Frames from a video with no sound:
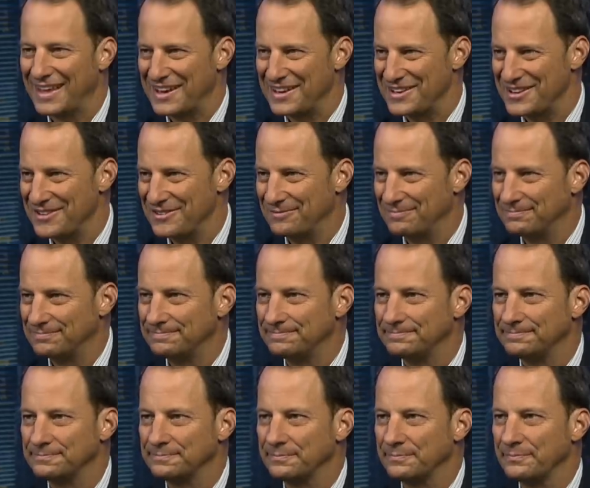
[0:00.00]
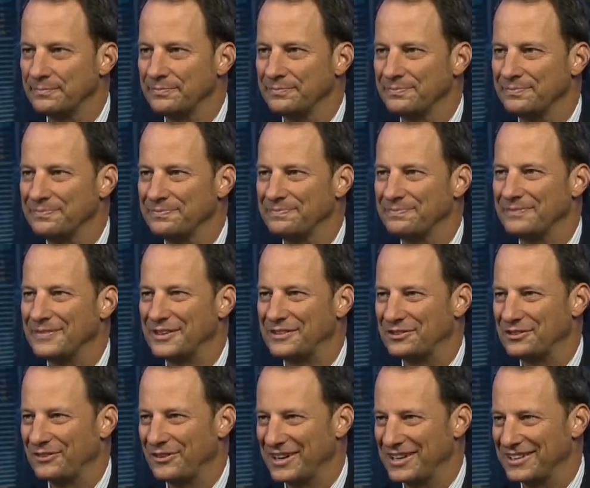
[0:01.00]
Thank you. It's a real pleasure to talk to you. It's
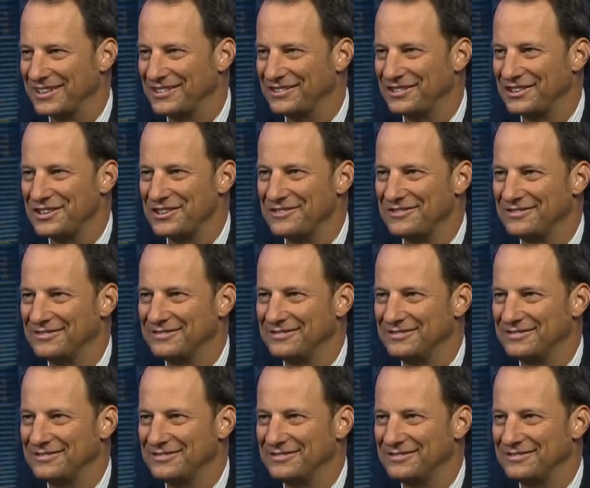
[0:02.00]
great to see you.